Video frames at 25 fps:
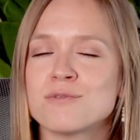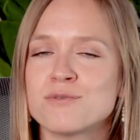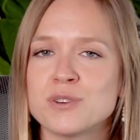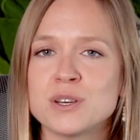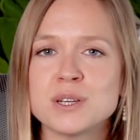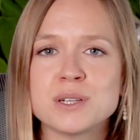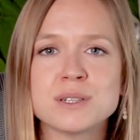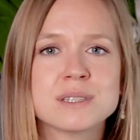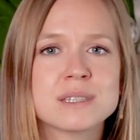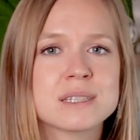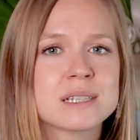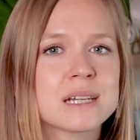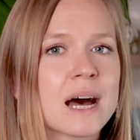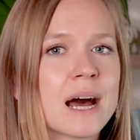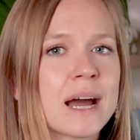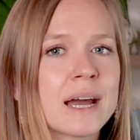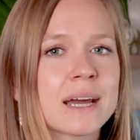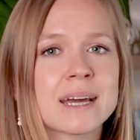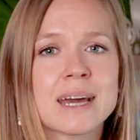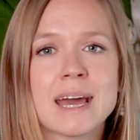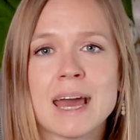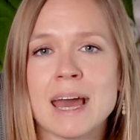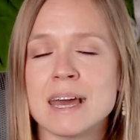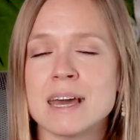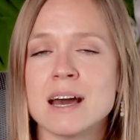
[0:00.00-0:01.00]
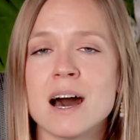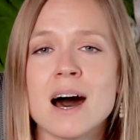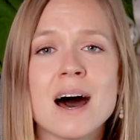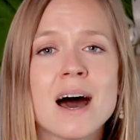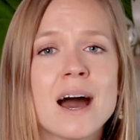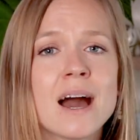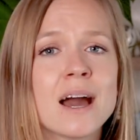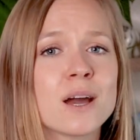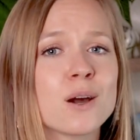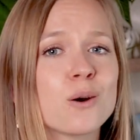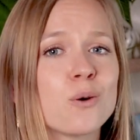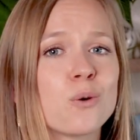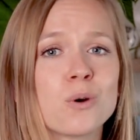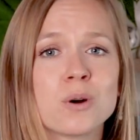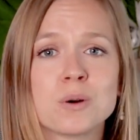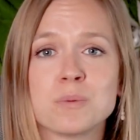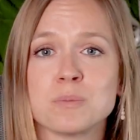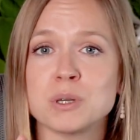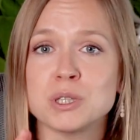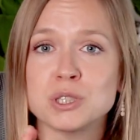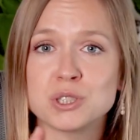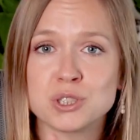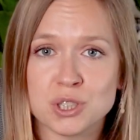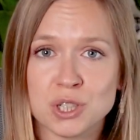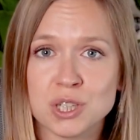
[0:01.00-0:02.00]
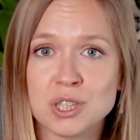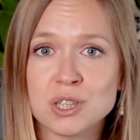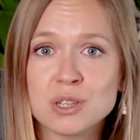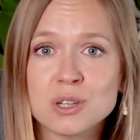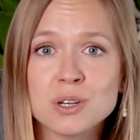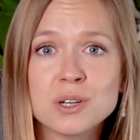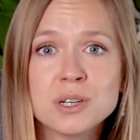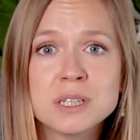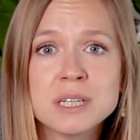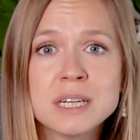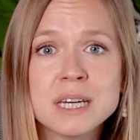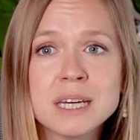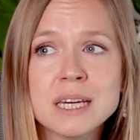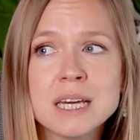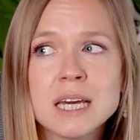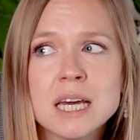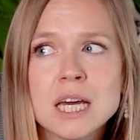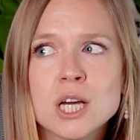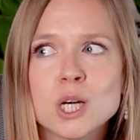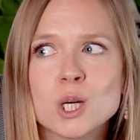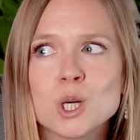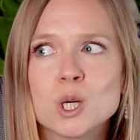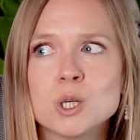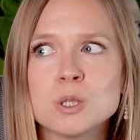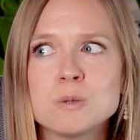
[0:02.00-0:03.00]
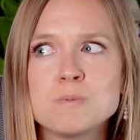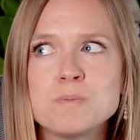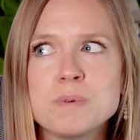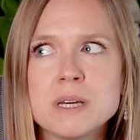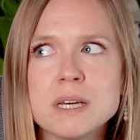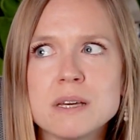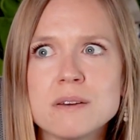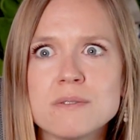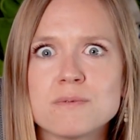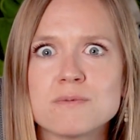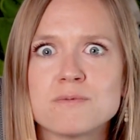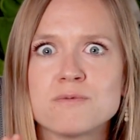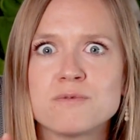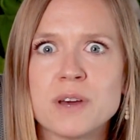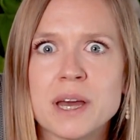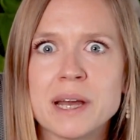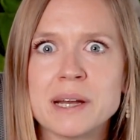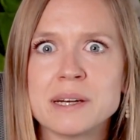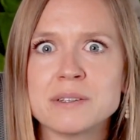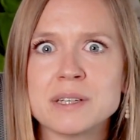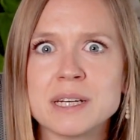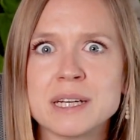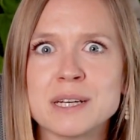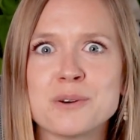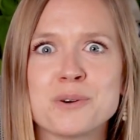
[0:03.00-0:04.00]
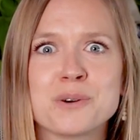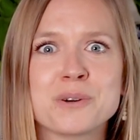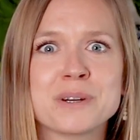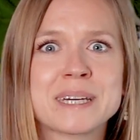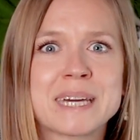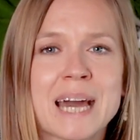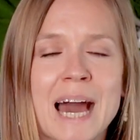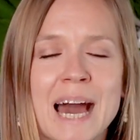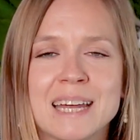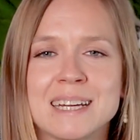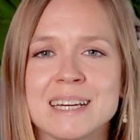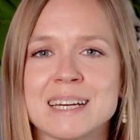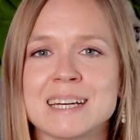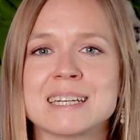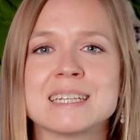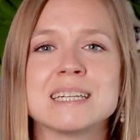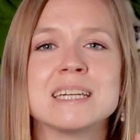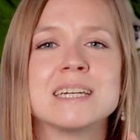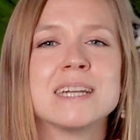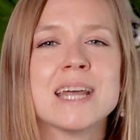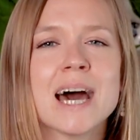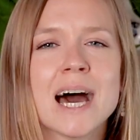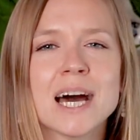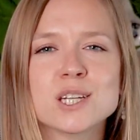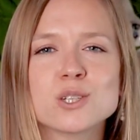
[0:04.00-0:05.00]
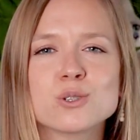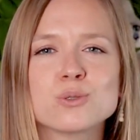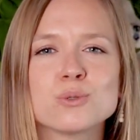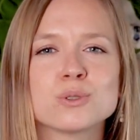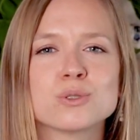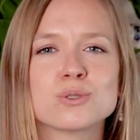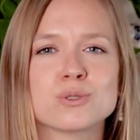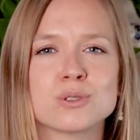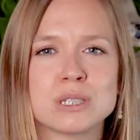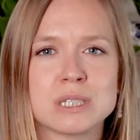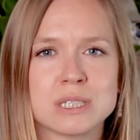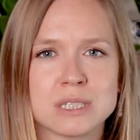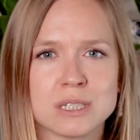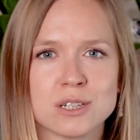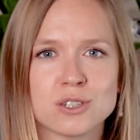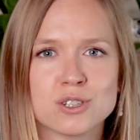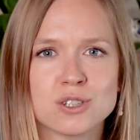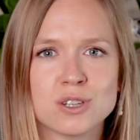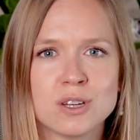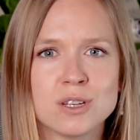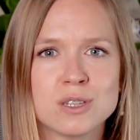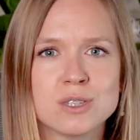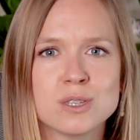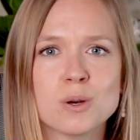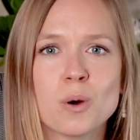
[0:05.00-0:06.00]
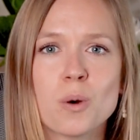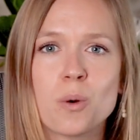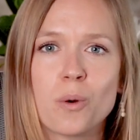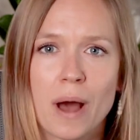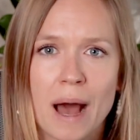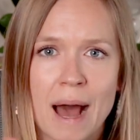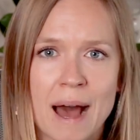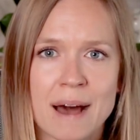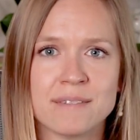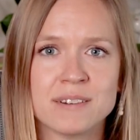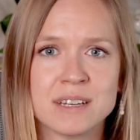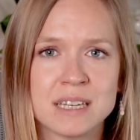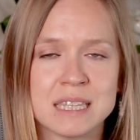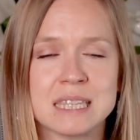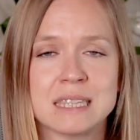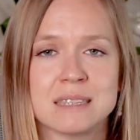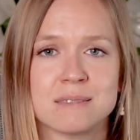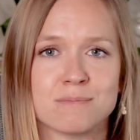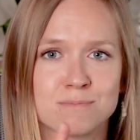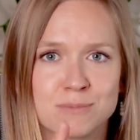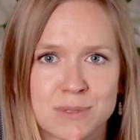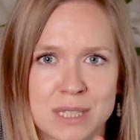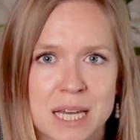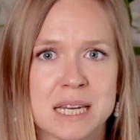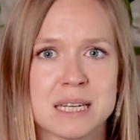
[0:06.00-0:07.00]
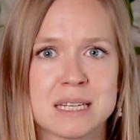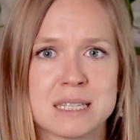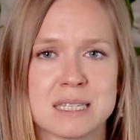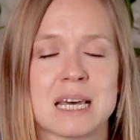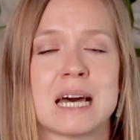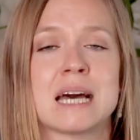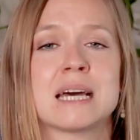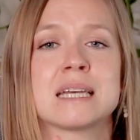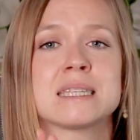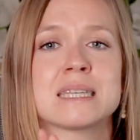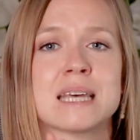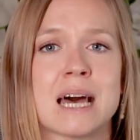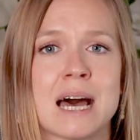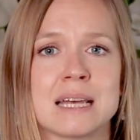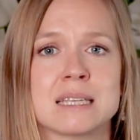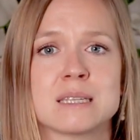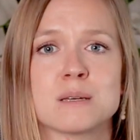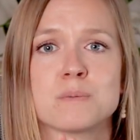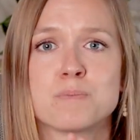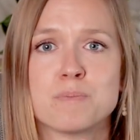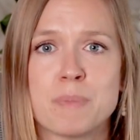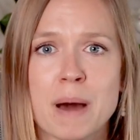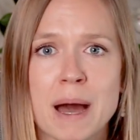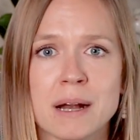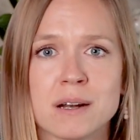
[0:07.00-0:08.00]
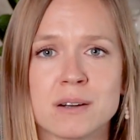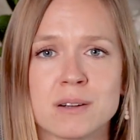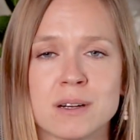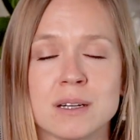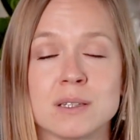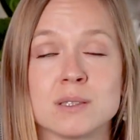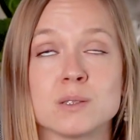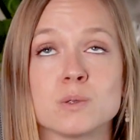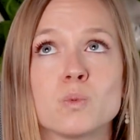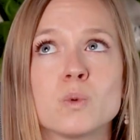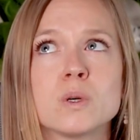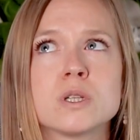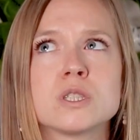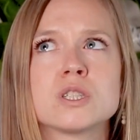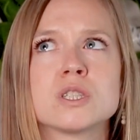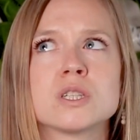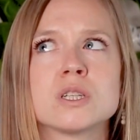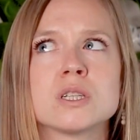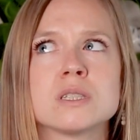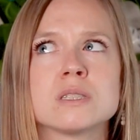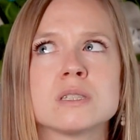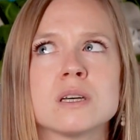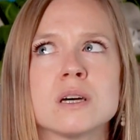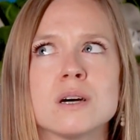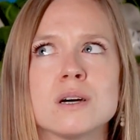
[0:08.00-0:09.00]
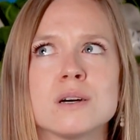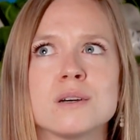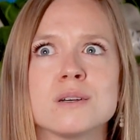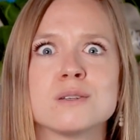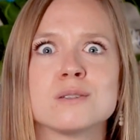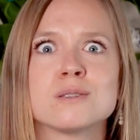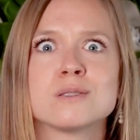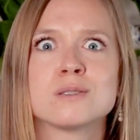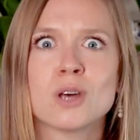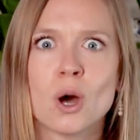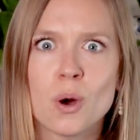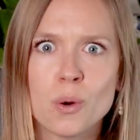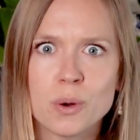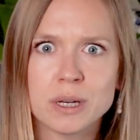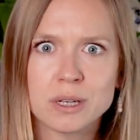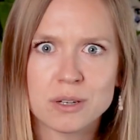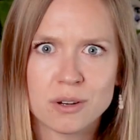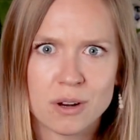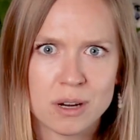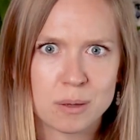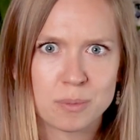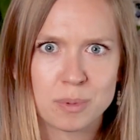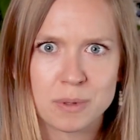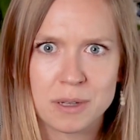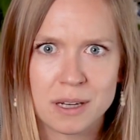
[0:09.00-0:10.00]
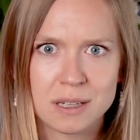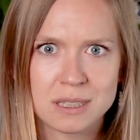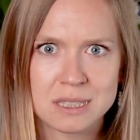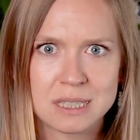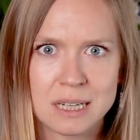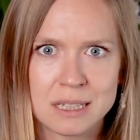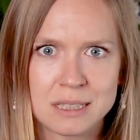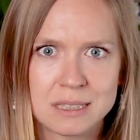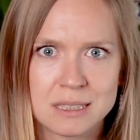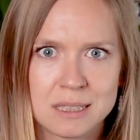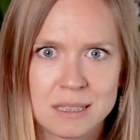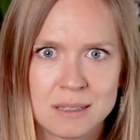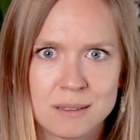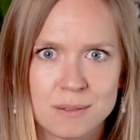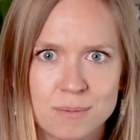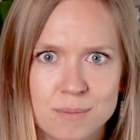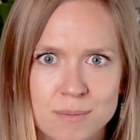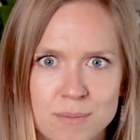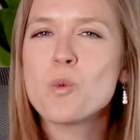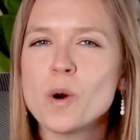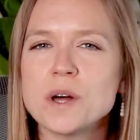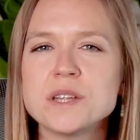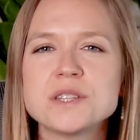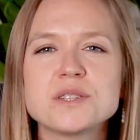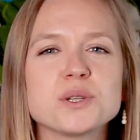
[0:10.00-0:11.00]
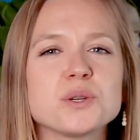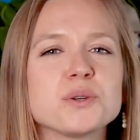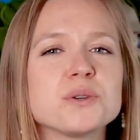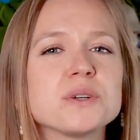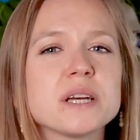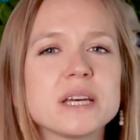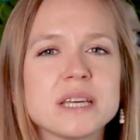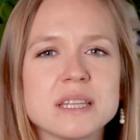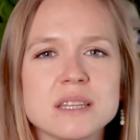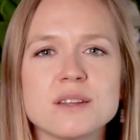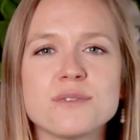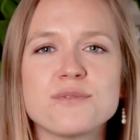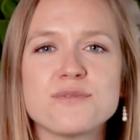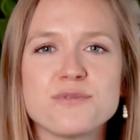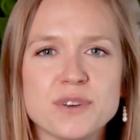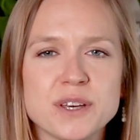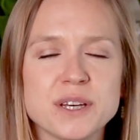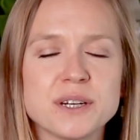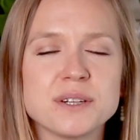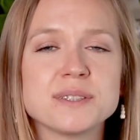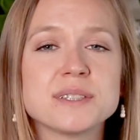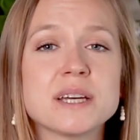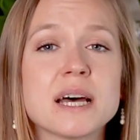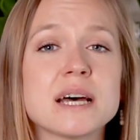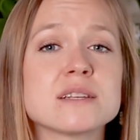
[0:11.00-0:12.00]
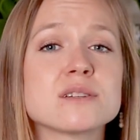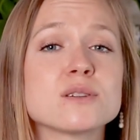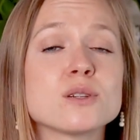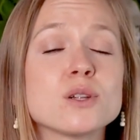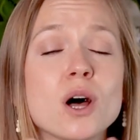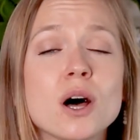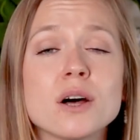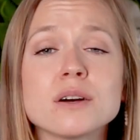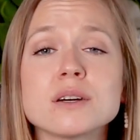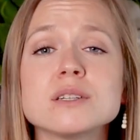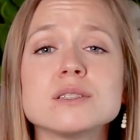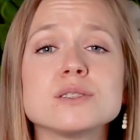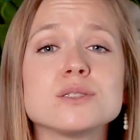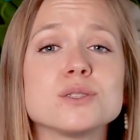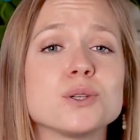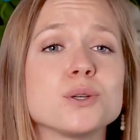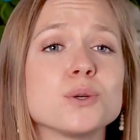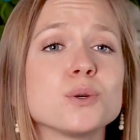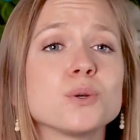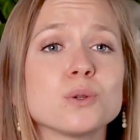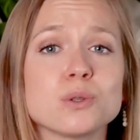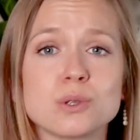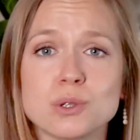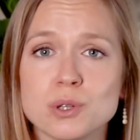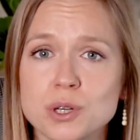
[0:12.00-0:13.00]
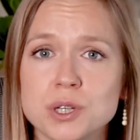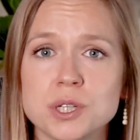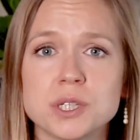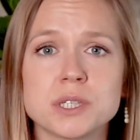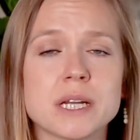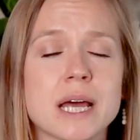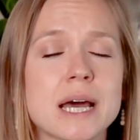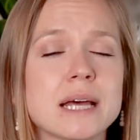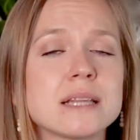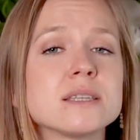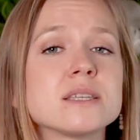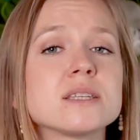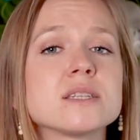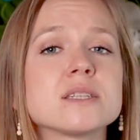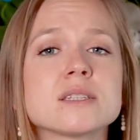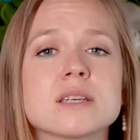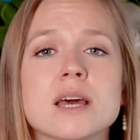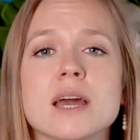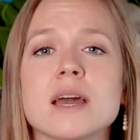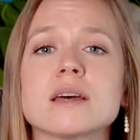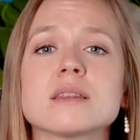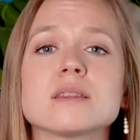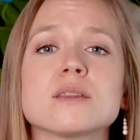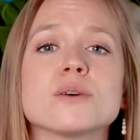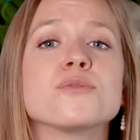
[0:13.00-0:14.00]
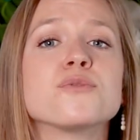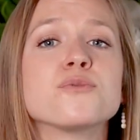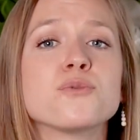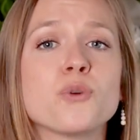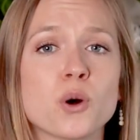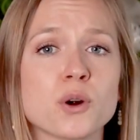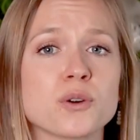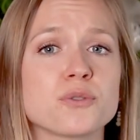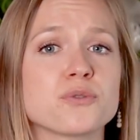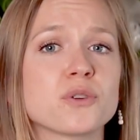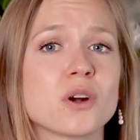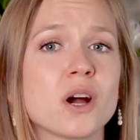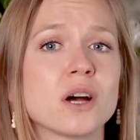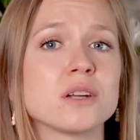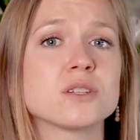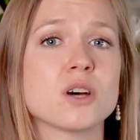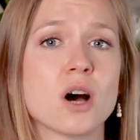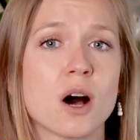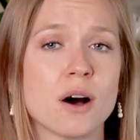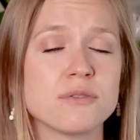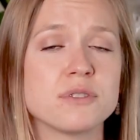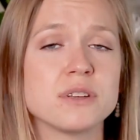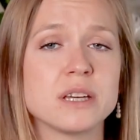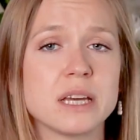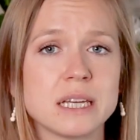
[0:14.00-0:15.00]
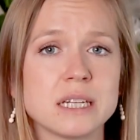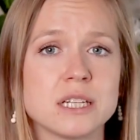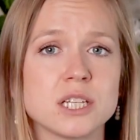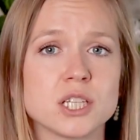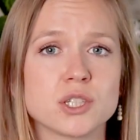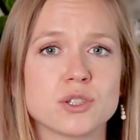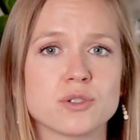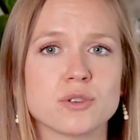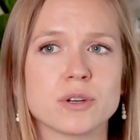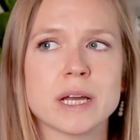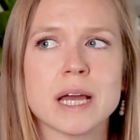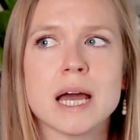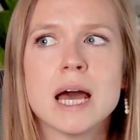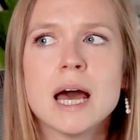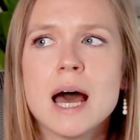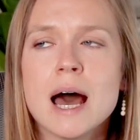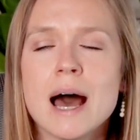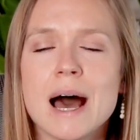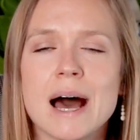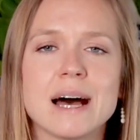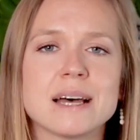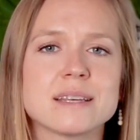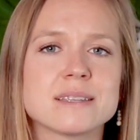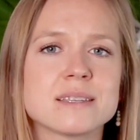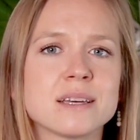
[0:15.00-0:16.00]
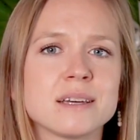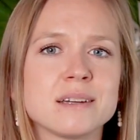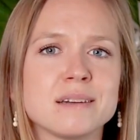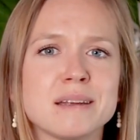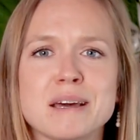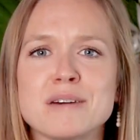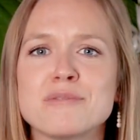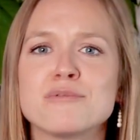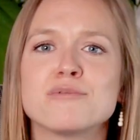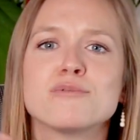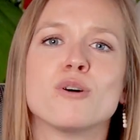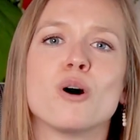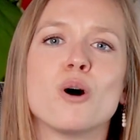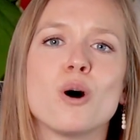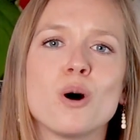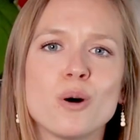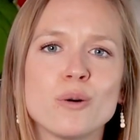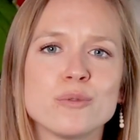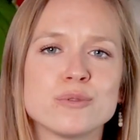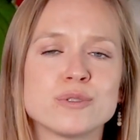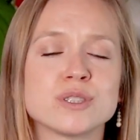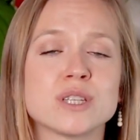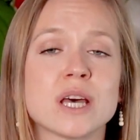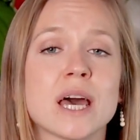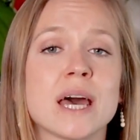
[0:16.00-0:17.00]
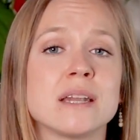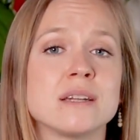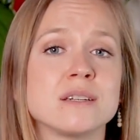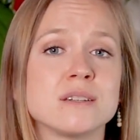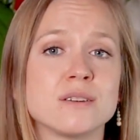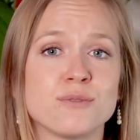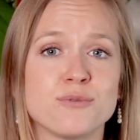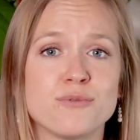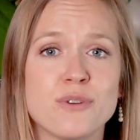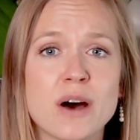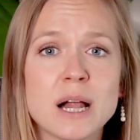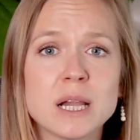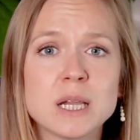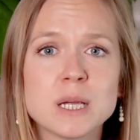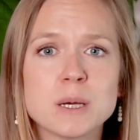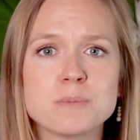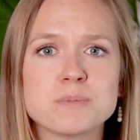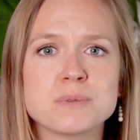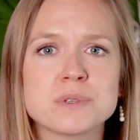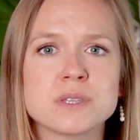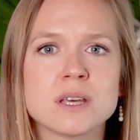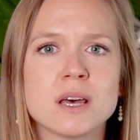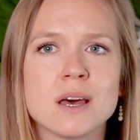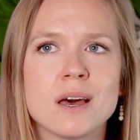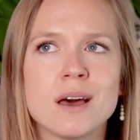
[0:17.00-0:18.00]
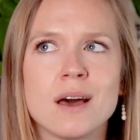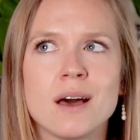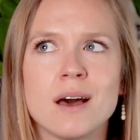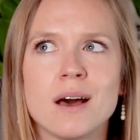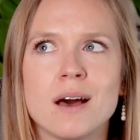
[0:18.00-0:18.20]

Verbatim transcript: Fields like A I or machine learning could be very organic and natural transitions having data science as a background, which is so incredibly exciting. Once you're in the field, as long as you learn and stay at the forefront of the industry as it evolves and develops,